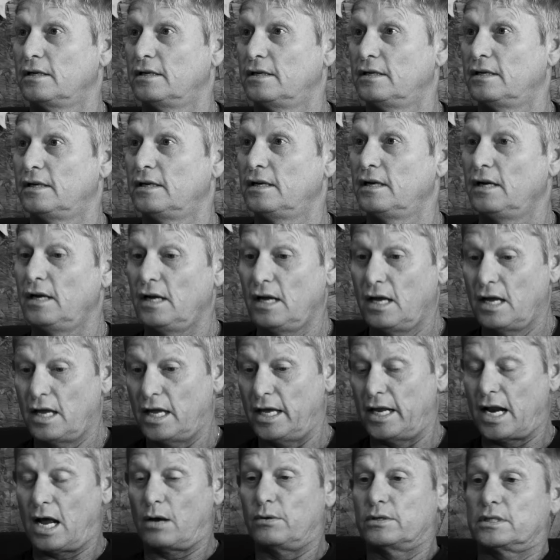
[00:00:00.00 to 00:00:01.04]
shark.
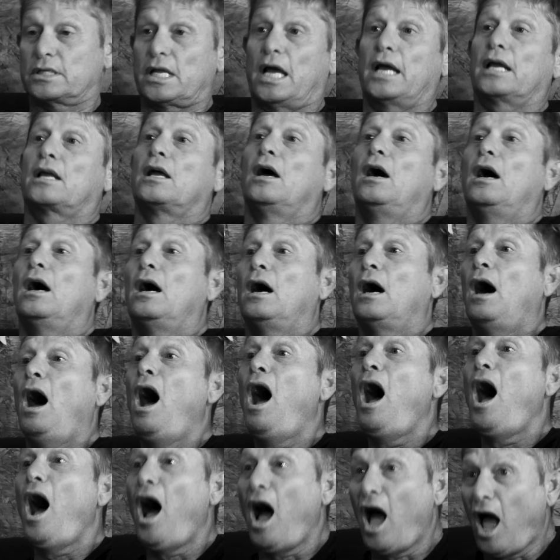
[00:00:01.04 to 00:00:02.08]
And I was like,
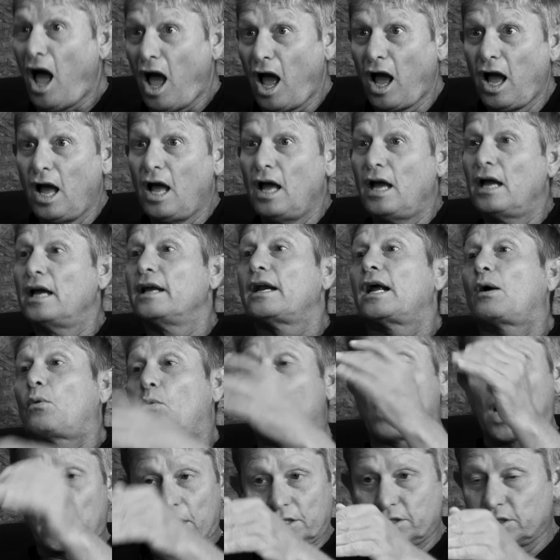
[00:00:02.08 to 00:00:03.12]
ah! And I
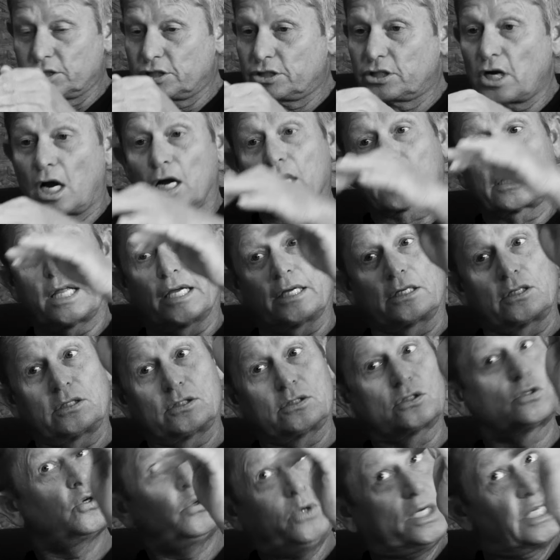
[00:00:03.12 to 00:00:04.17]
watched the shark like
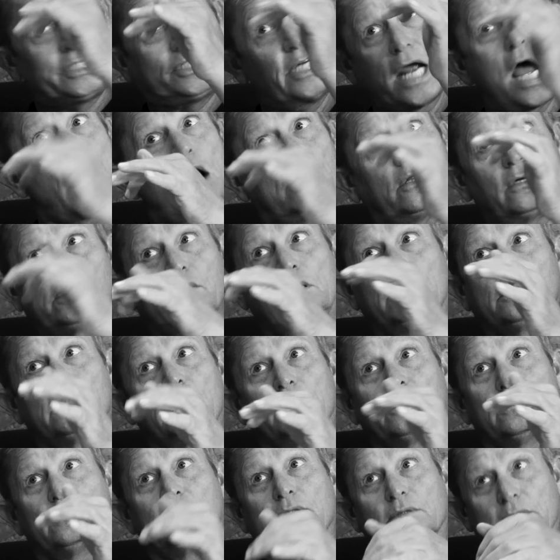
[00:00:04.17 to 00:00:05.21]
twitch out,
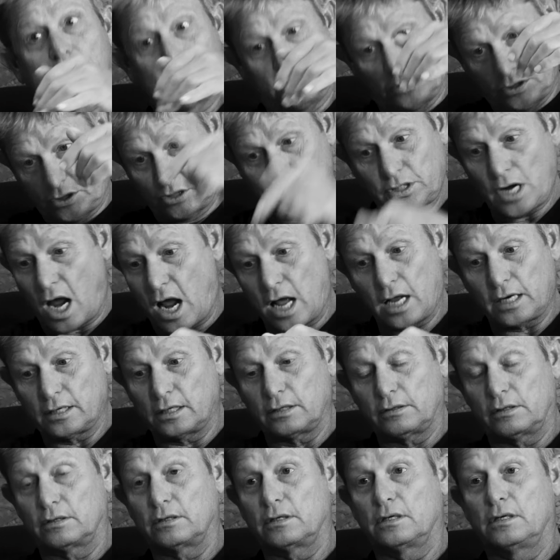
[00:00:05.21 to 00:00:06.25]
shot,
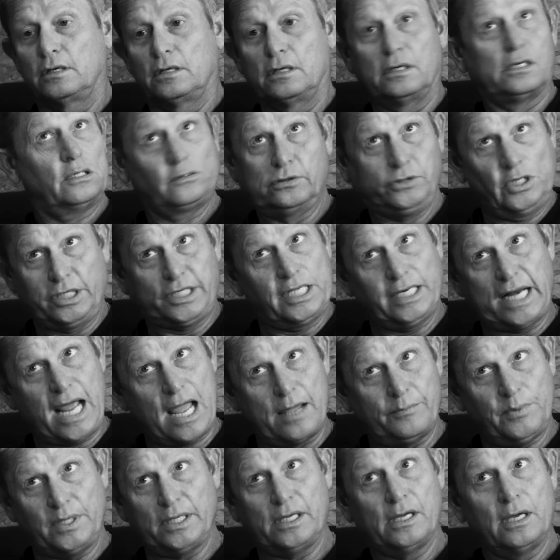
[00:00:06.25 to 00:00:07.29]
looking
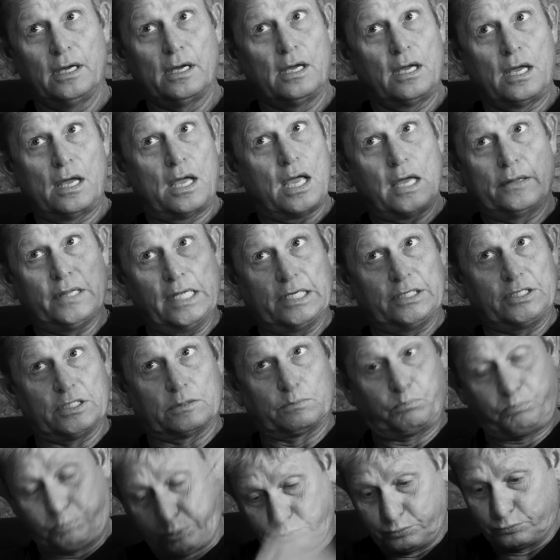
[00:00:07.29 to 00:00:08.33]
at me, and then
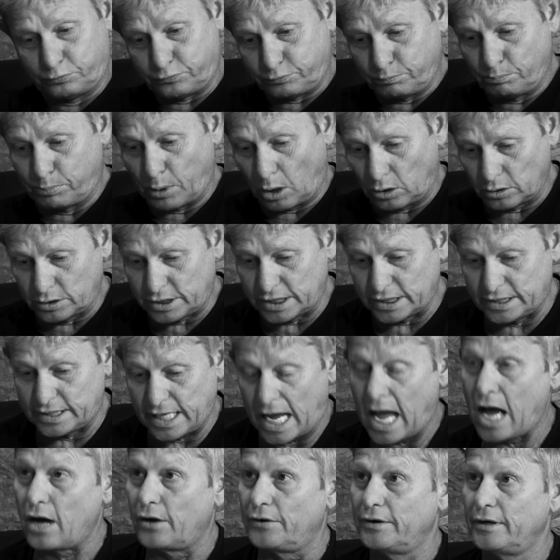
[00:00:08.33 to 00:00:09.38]
just poof, bolted
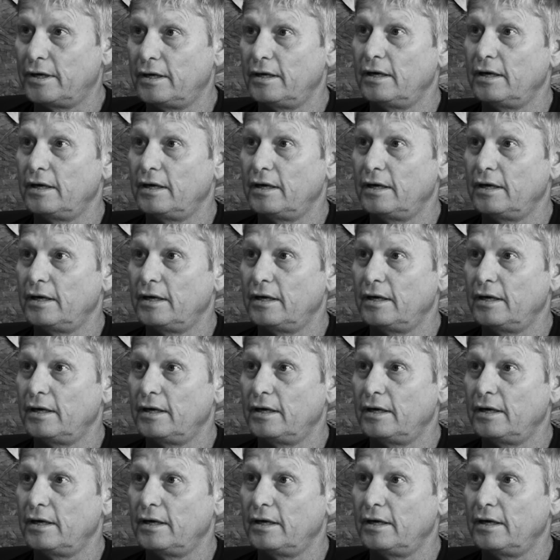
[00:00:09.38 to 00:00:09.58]
down.